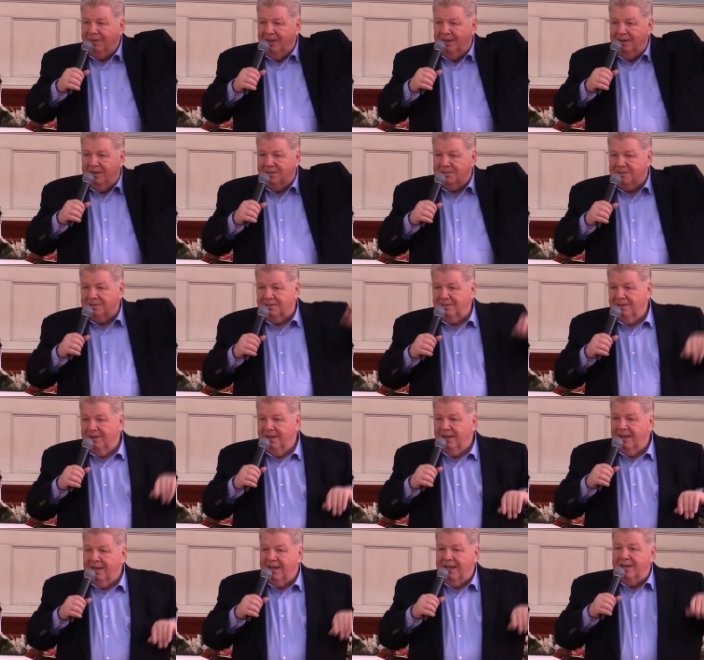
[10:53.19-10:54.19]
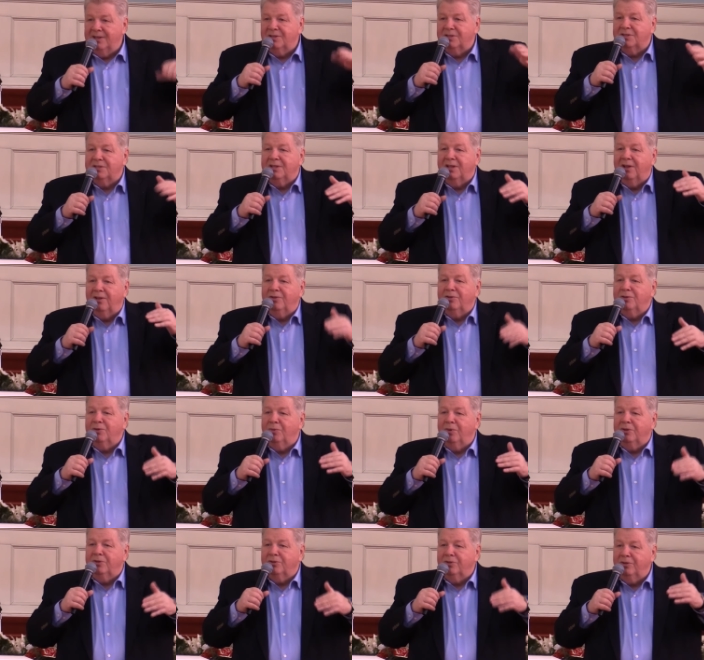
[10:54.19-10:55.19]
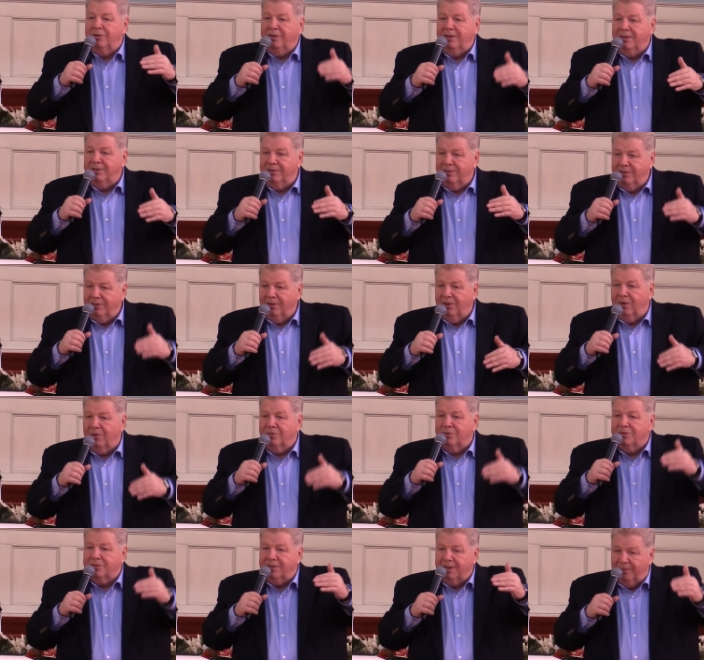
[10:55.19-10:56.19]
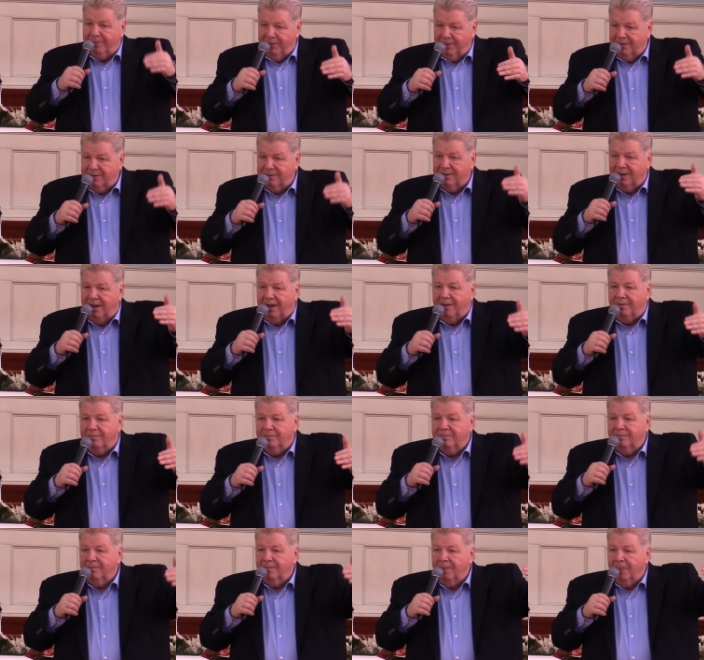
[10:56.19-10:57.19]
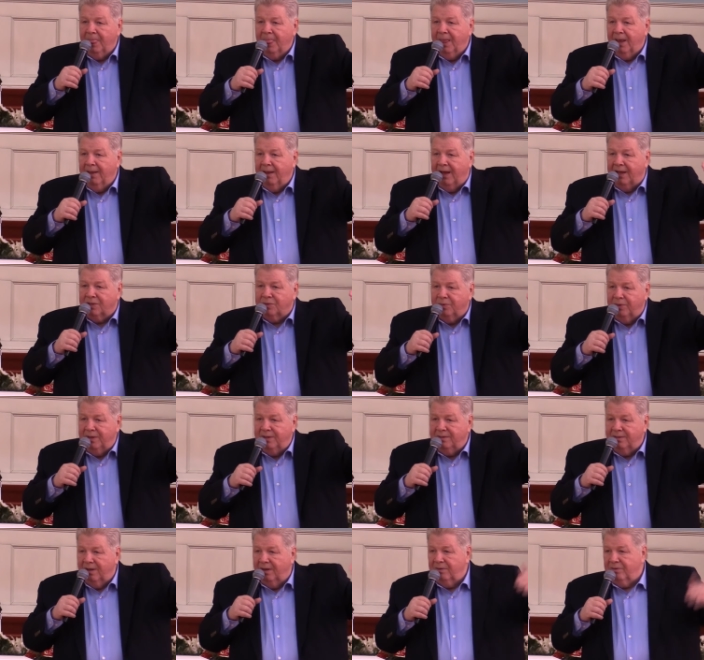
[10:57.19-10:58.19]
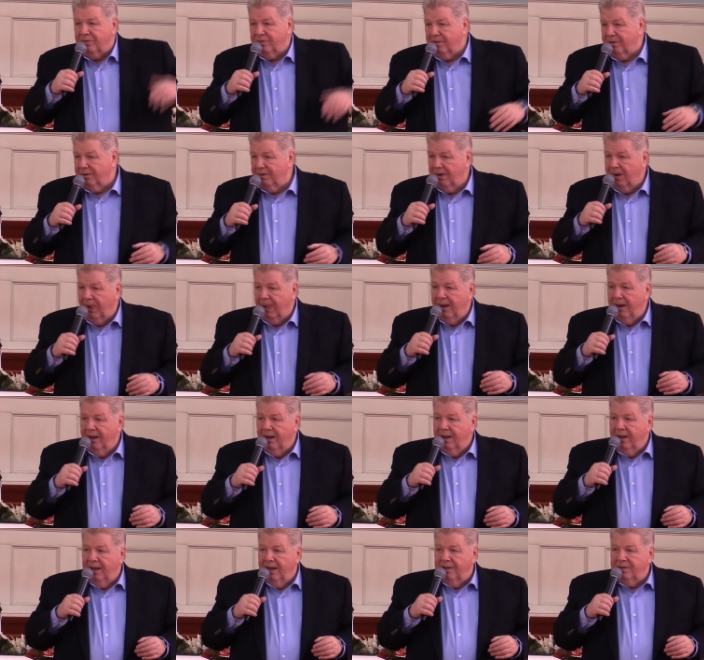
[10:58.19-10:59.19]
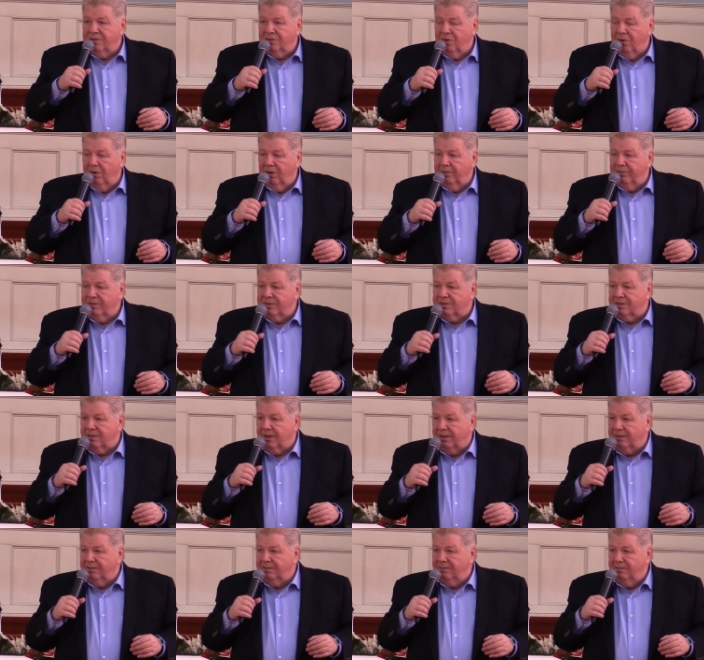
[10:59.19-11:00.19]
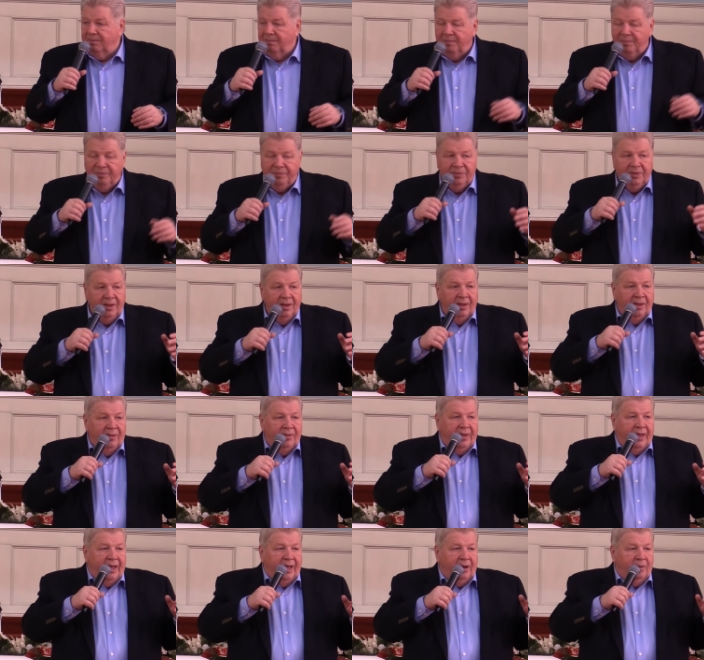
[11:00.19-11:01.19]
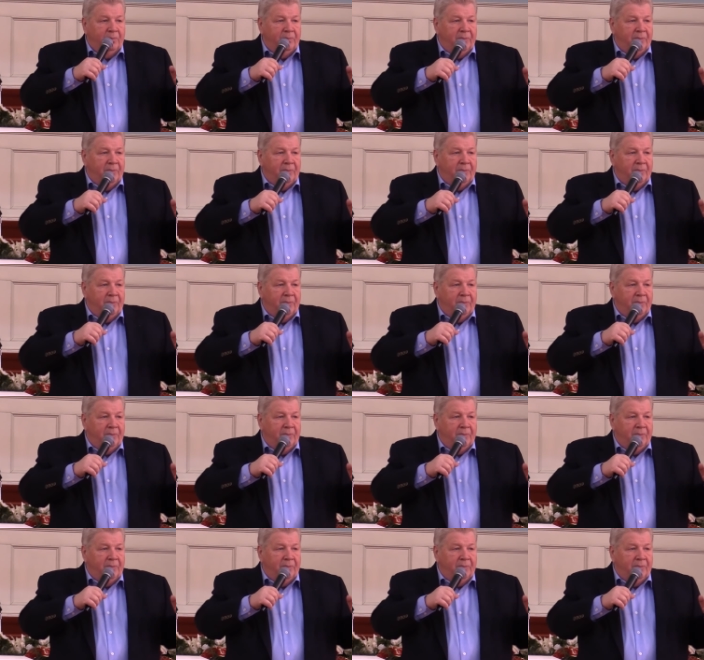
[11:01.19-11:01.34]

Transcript: He doesn't. He just tells you what you need to know, step at a time. That's what he tells you. And so all of a sudden, they had